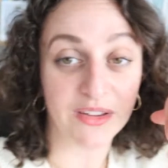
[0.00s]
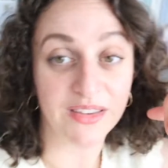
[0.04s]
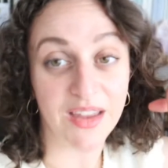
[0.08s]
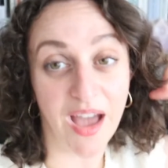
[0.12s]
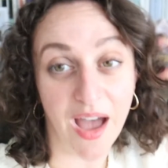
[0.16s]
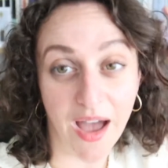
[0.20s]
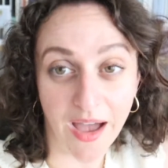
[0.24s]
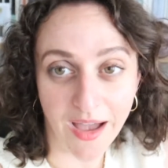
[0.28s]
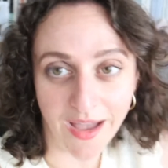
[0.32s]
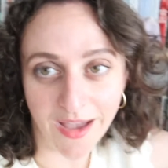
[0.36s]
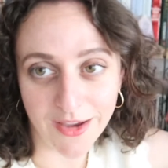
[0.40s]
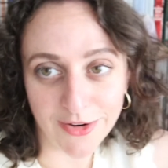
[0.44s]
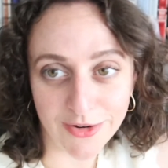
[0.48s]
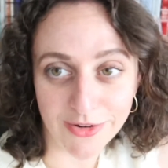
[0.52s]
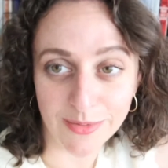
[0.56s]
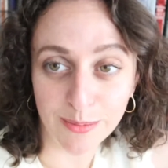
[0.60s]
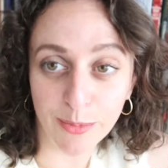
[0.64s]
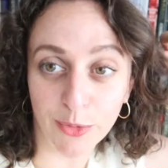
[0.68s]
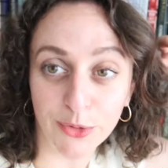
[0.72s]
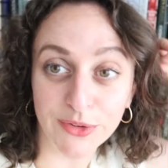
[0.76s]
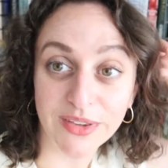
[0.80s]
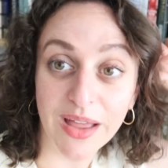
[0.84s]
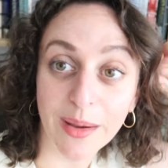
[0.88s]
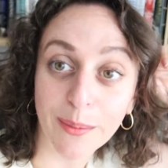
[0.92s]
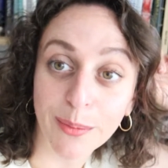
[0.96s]
that I actually
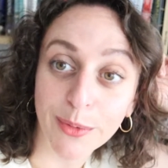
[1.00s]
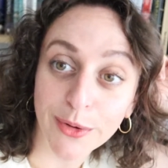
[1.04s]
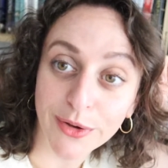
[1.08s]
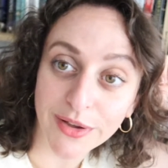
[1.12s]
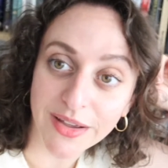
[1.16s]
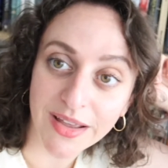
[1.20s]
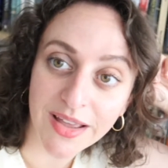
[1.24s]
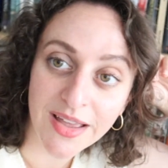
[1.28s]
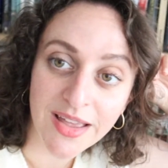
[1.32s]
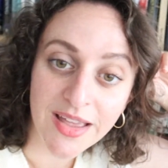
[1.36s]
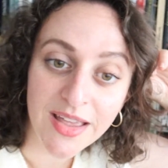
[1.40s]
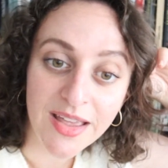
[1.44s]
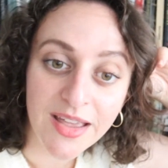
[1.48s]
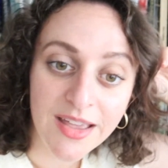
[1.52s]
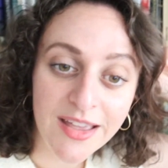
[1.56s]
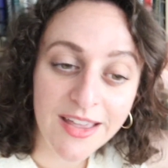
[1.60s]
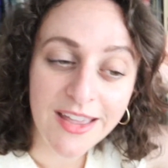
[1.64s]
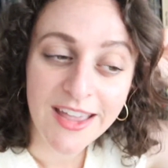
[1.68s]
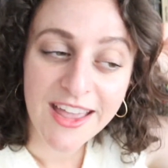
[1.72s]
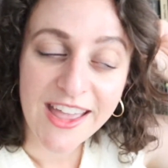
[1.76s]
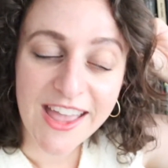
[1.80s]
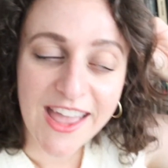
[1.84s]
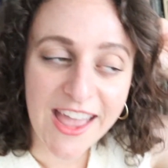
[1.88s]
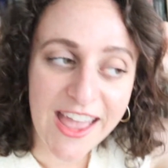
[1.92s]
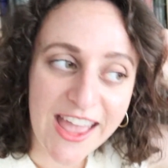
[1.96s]
bought that book.
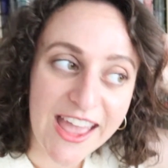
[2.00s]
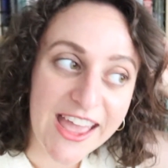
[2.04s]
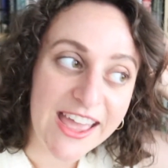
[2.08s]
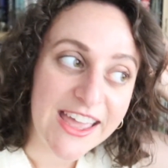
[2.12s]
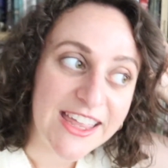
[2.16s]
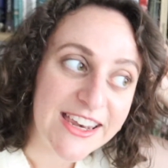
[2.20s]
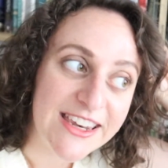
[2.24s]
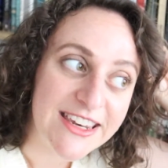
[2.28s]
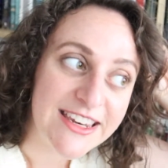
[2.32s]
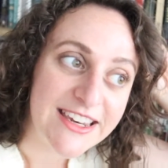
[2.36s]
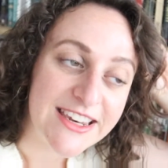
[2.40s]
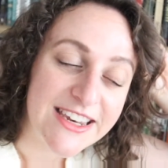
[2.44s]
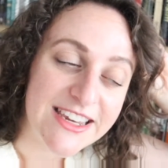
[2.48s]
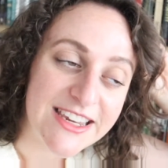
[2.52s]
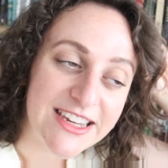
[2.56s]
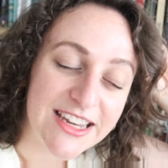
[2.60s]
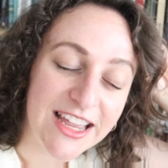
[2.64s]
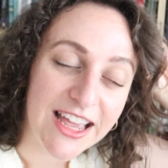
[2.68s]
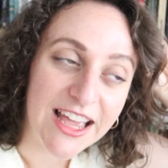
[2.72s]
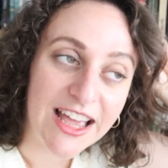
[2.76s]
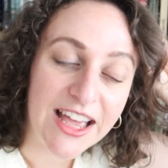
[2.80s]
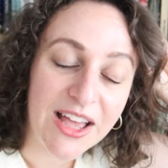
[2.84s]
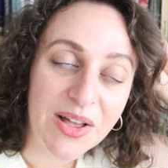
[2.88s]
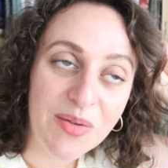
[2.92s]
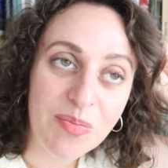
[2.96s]
And
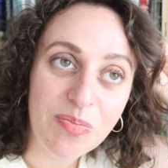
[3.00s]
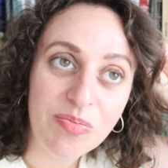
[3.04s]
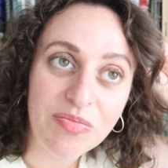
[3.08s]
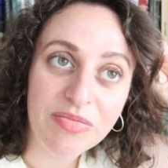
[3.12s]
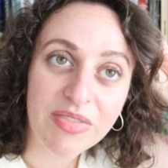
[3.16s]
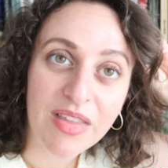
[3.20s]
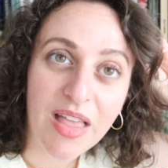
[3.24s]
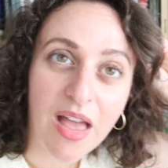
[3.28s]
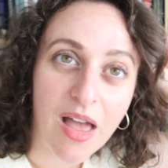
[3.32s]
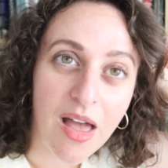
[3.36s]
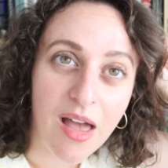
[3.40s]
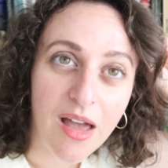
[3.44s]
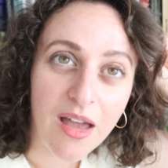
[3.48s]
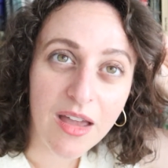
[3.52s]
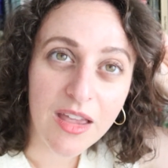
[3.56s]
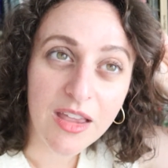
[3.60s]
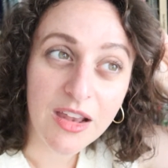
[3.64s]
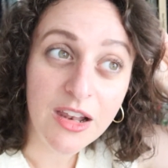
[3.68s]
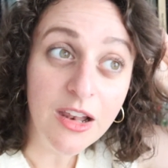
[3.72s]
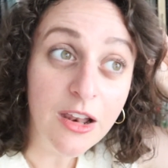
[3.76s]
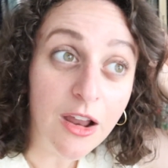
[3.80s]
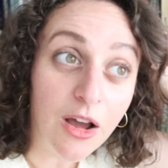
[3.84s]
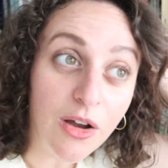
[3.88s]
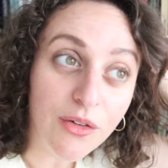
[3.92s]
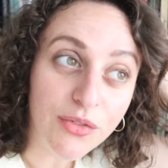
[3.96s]
I
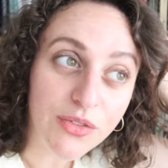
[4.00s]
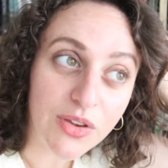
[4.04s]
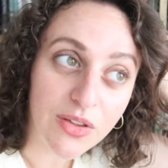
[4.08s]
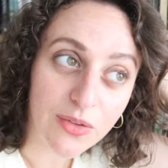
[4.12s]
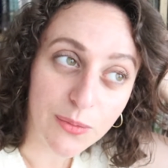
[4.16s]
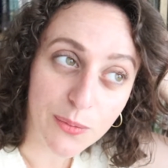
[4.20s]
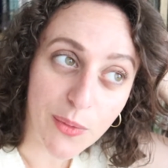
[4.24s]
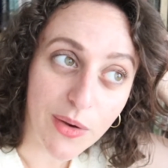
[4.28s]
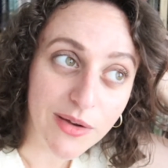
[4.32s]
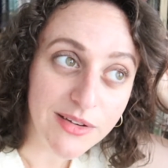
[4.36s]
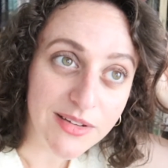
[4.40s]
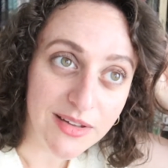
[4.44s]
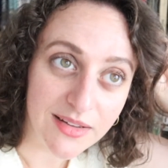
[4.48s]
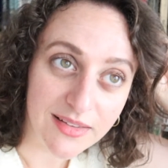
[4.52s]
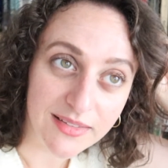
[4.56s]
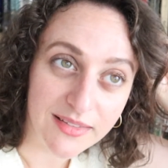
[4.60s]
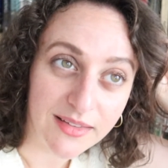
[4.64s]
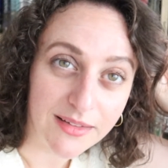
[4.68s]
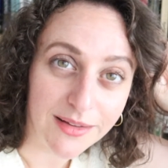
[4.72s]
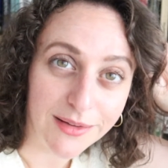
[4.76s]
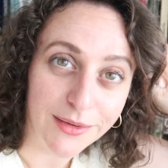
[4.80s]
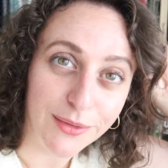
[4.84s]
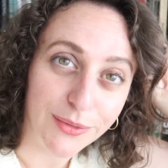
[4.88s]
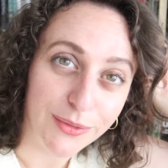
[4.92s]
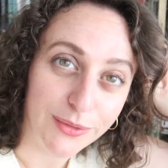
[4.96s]
loved his writing
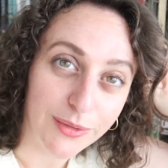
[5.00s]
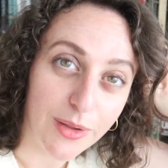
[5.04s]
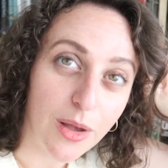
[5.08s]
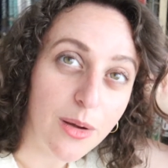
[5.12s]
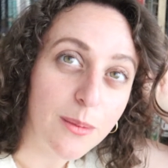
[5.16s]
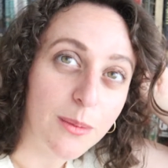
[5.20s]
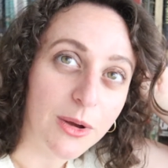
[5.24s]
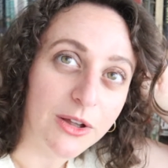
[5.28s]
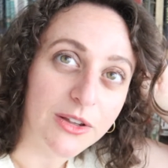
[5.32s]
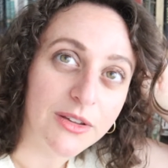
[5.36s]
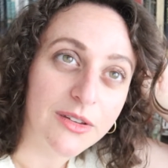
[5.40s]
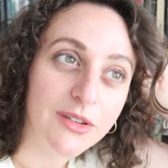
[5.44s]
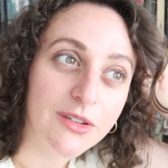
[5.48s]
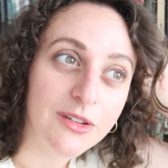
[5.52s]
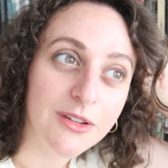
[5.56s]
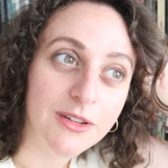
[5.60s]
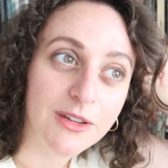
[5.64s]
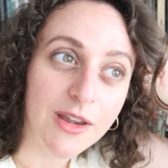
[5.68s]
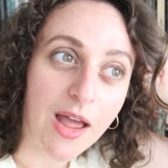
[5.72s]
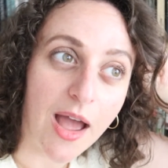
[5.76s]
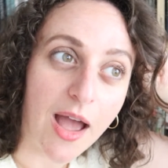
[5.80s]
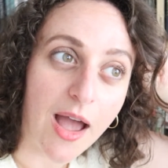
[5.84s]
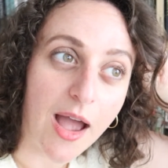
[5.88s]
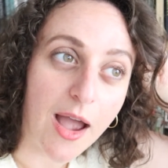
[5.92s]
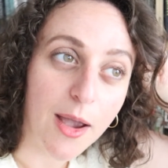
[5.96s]
style so much
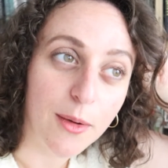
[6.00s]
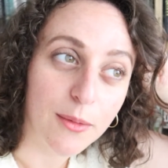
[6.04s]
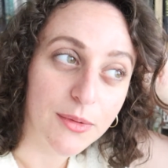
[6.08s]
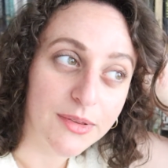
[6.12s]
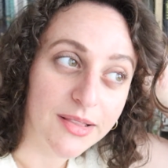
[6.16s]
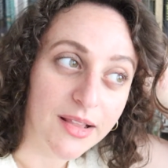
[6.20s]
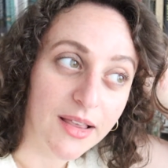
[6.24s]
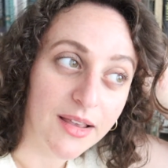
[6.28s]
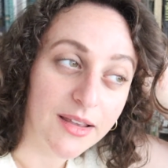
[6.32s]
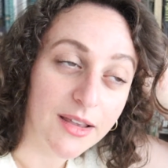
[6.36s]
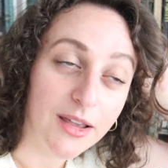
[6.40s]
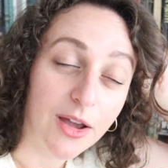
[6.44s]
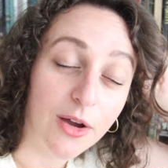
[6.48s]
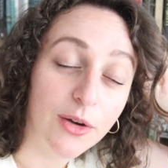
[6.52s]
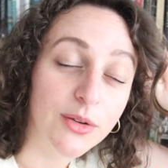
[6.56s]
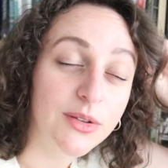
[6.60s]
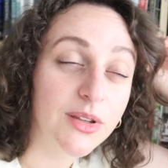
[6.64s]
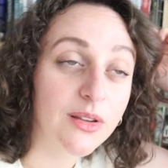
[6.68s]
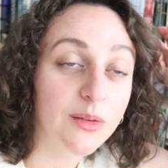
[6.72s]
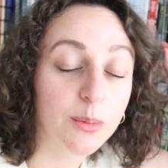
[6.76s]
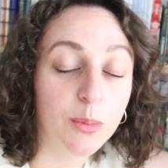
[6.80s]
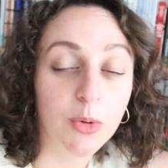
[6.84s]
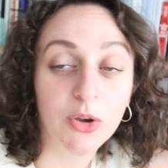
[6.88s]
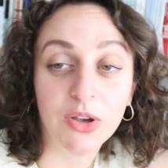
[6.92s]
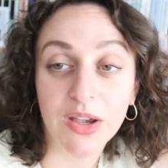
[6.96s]
that I was like, oh,
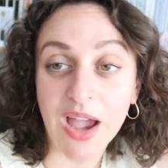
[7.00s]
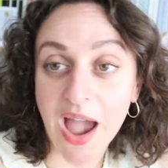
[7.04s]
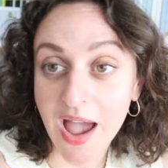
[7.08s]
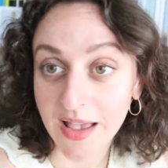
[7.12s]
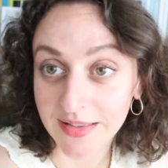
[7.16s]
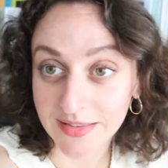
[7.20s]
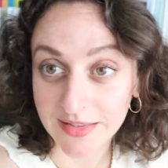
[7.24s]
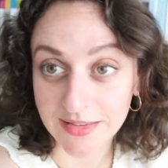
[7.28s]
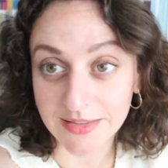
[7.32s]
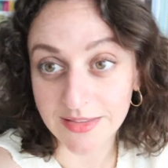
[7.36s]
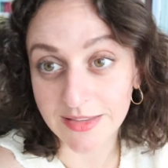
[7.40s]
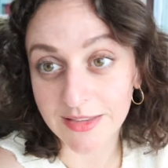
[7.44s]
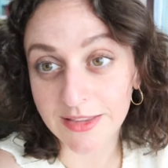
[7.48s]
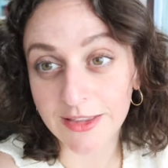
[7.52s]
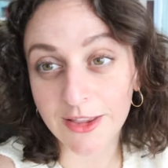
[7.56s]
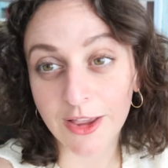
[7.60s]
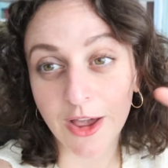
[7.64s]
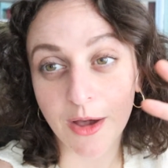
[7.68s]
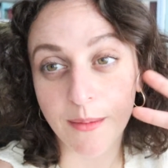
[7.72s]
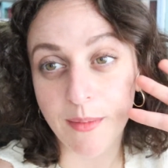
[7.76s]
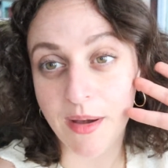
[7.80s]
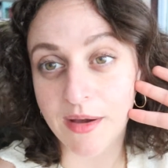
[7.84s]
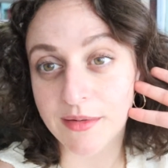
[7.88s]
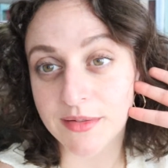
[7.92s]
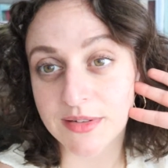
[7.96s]
this book hasn't
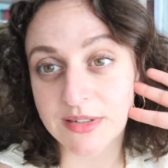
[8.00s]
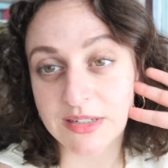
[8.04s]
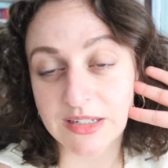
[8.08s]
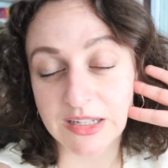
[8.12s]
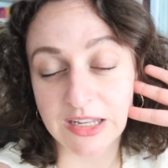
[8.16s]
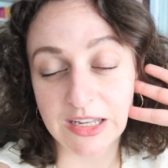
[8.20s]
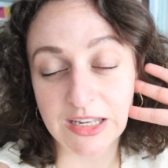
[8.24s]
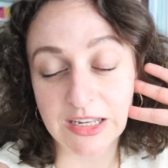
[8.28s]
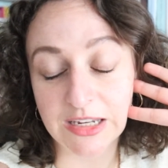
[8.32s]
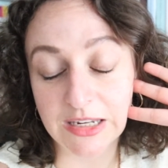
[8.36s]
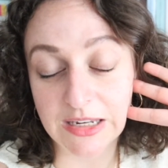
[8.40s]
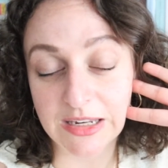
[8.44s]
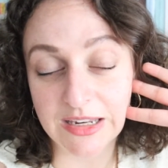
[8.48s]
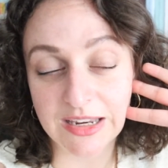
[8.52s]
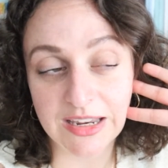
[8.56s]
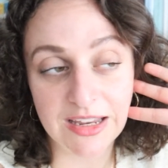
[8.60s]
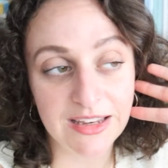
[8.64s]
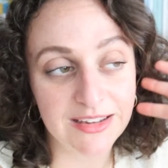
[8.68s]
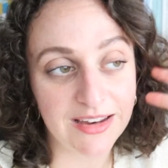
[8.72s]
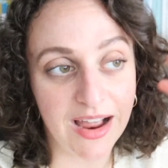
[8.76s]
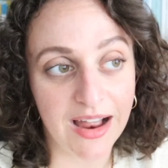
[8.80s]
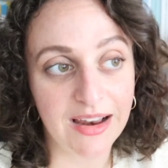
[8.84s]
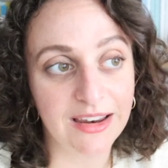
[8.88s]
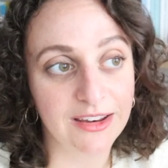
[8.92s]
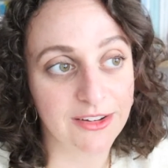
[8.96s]
come out in
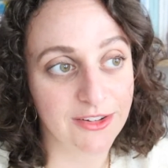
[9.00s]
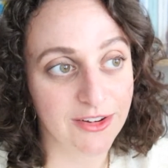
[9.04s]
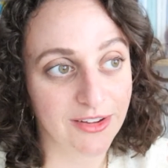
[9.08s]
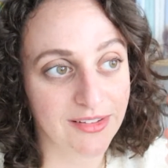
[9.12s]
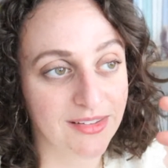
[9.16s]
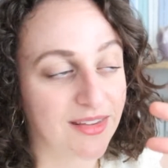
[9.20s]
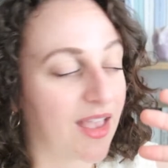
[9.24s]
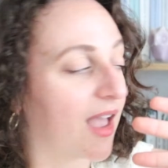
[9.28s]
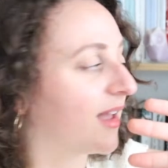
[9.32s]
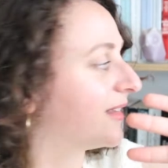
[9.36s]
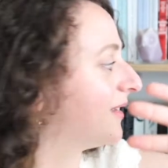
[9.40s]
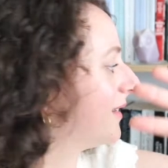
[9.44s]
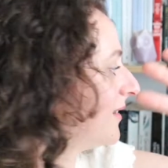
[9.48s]
Italian just yet.